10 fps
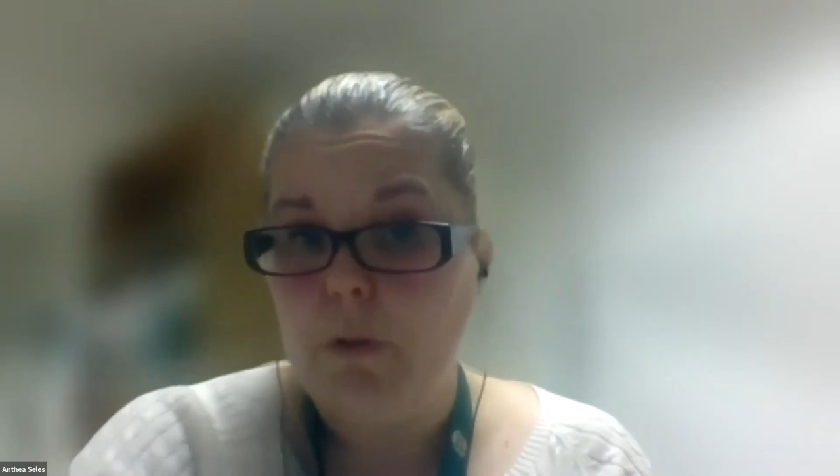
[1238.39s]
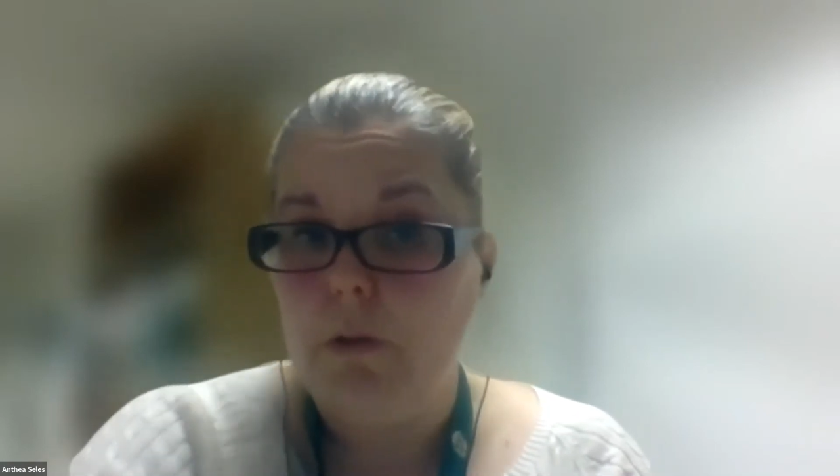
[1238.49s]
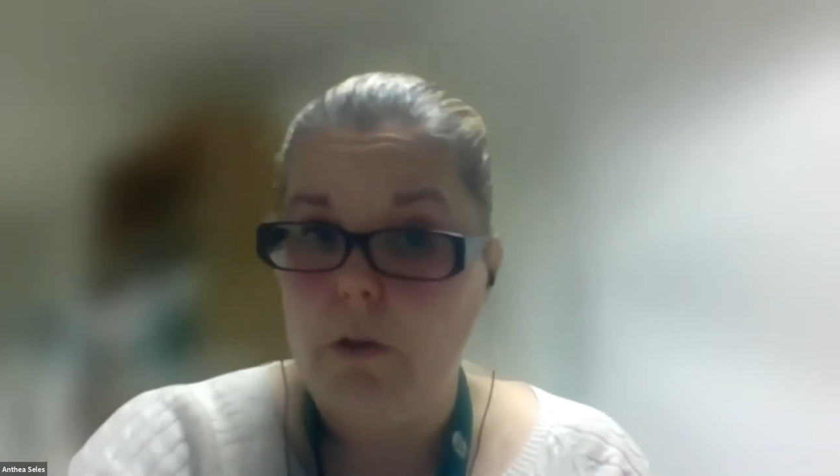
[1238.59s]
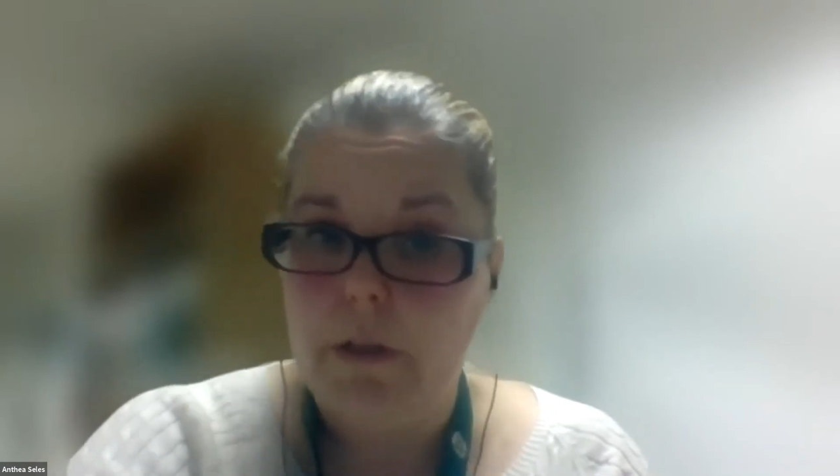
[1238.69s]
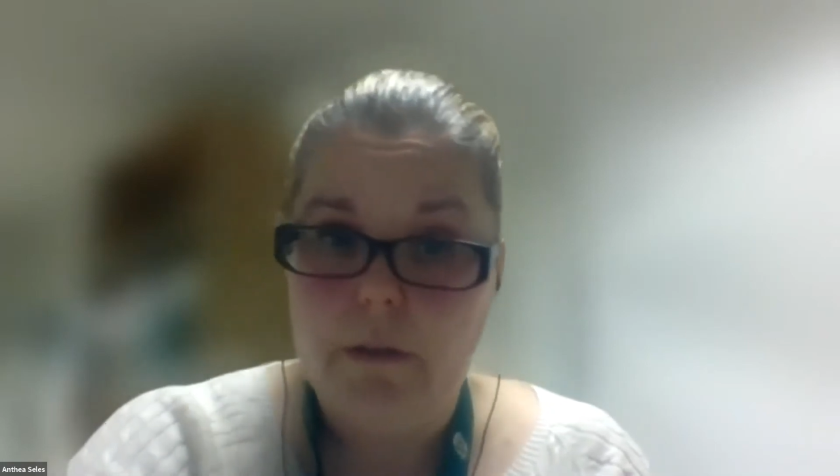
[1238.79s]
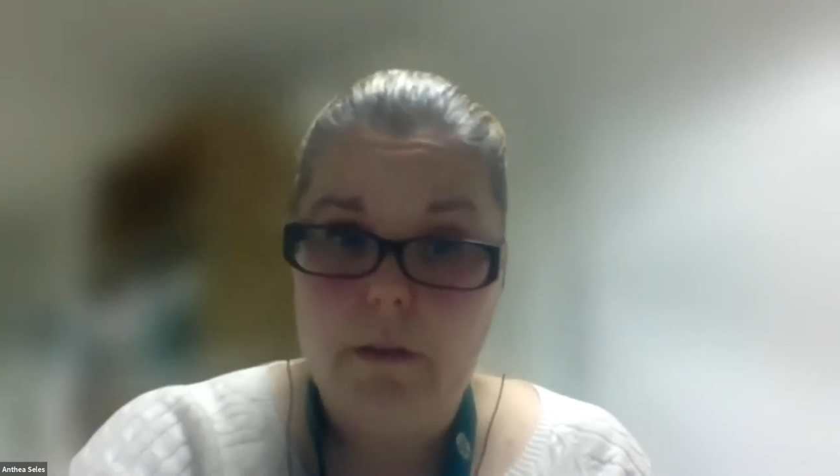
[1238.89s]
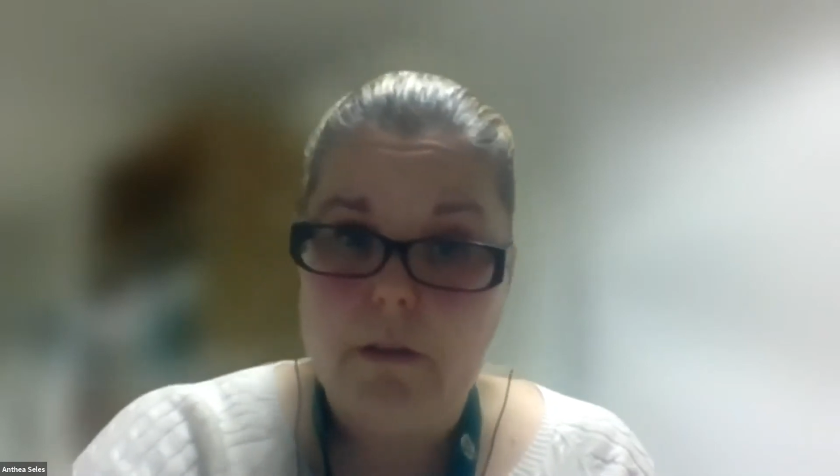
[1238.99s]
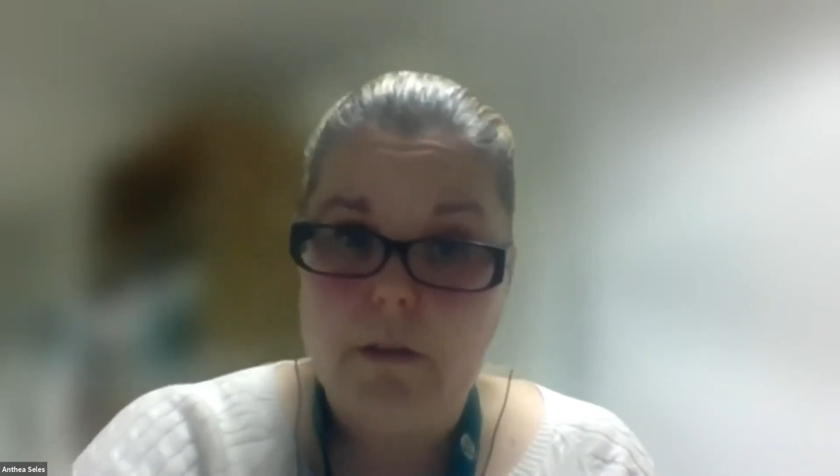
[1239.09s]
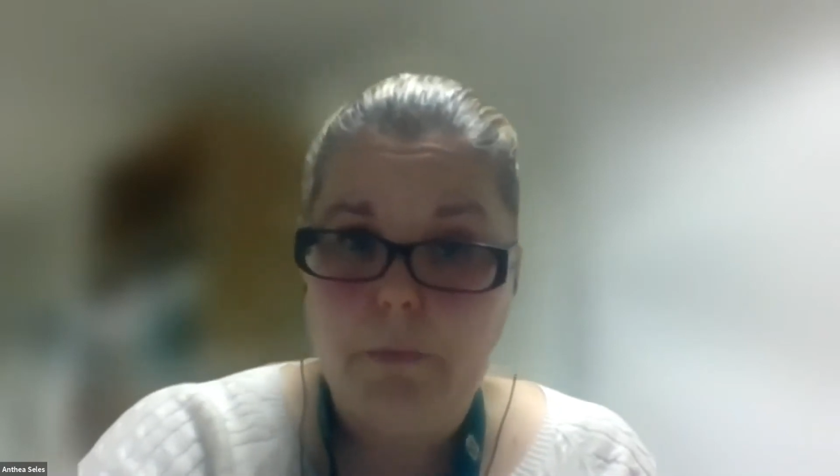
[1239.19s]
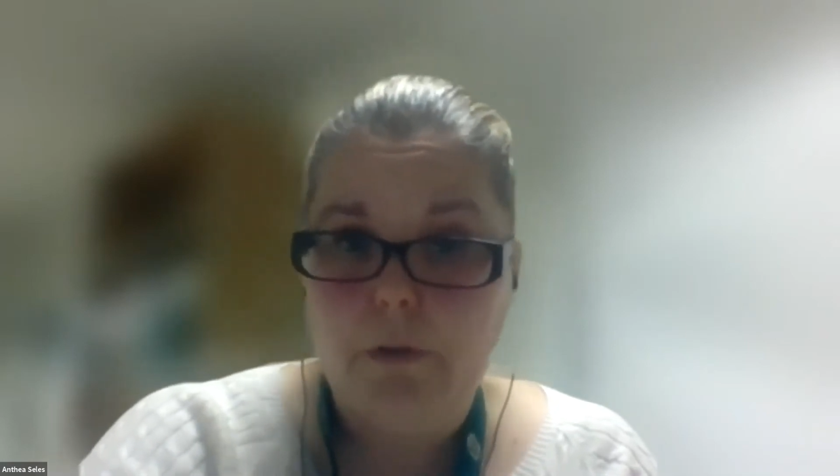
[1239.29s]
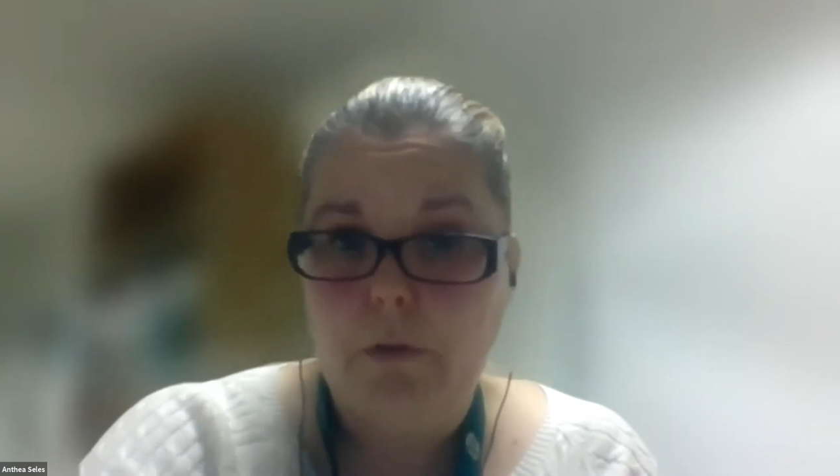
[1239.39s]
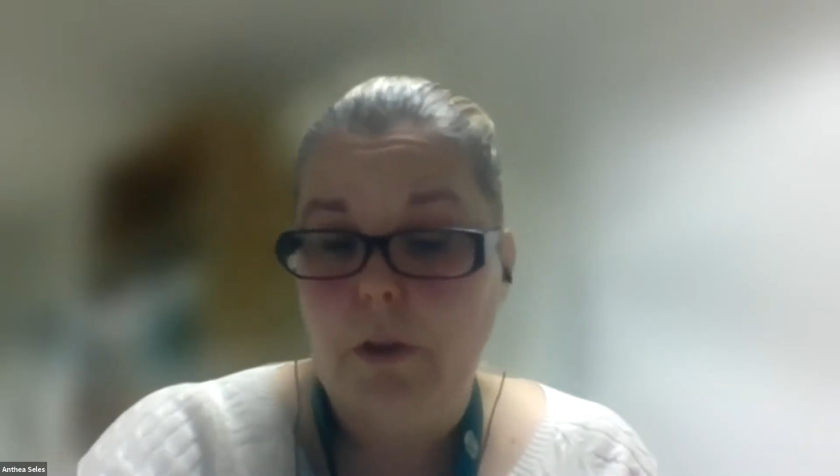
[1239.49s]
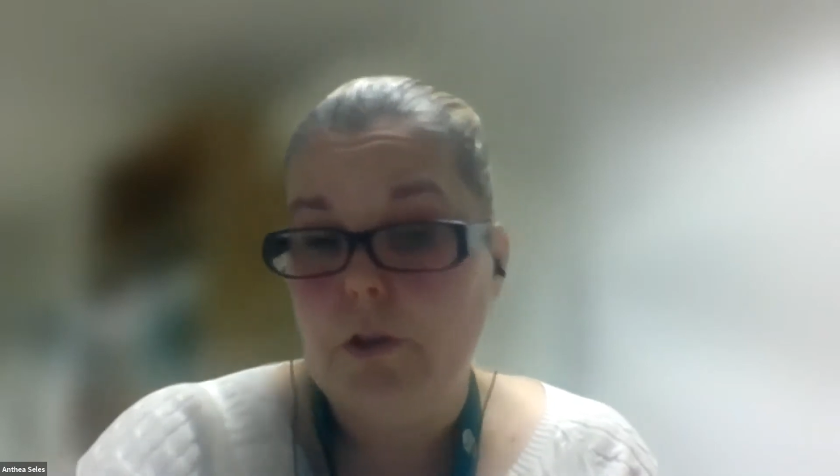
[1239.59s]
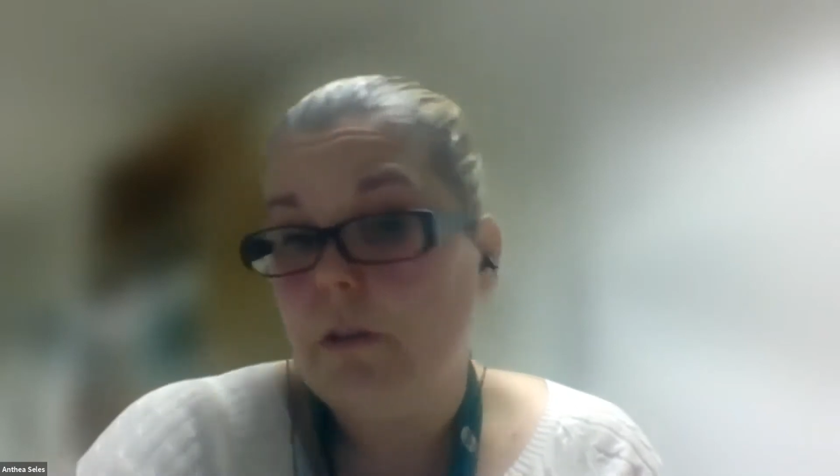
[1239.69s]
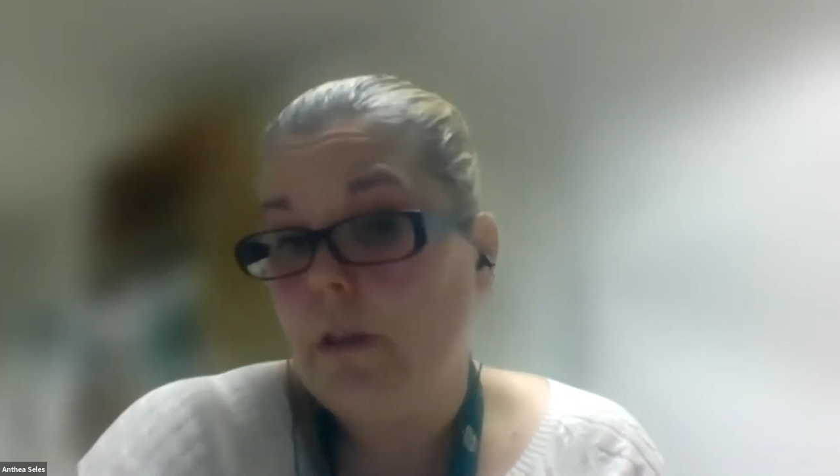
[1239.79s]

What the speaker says: we look at these types of questions,